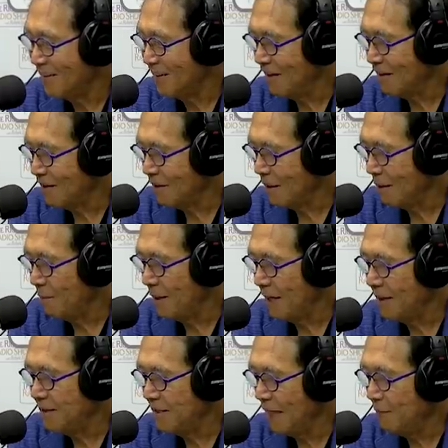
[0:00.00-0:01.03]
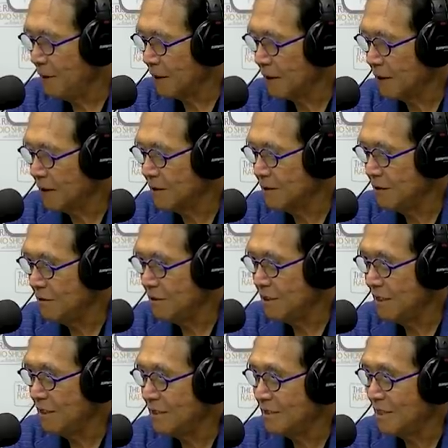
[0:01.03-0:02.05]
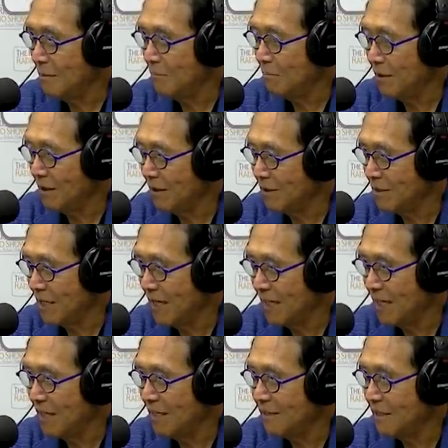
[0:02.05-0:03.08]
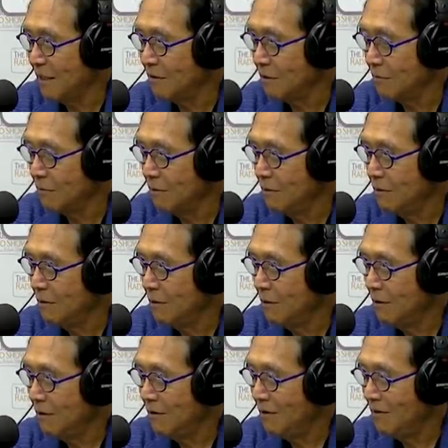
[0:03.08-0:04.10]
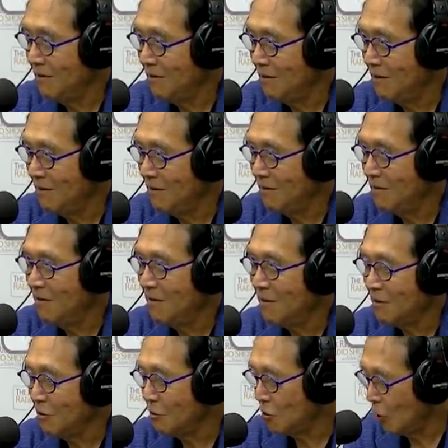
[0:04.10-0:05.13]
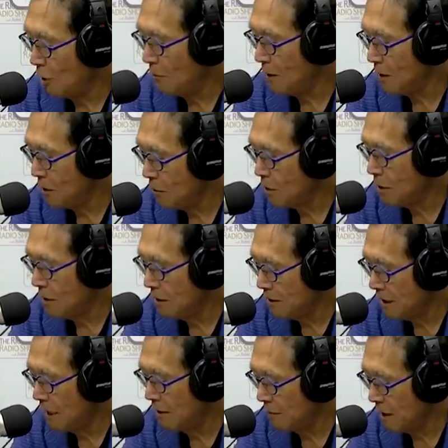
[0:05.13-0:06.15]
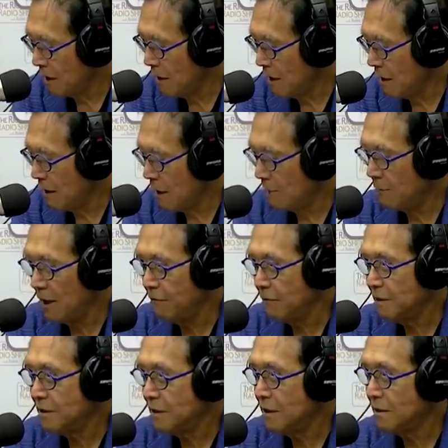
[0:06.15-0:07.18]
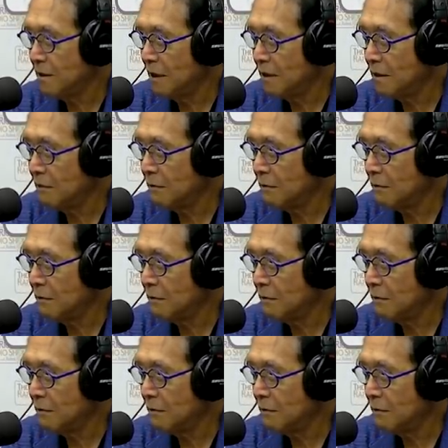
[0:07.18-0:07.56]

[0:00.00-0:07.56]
The pandemic, because you said something. You said I can't tell you. Oh, oh, COVID. You told me COVID. you couldn't tell me, yes. and I, am ever since then.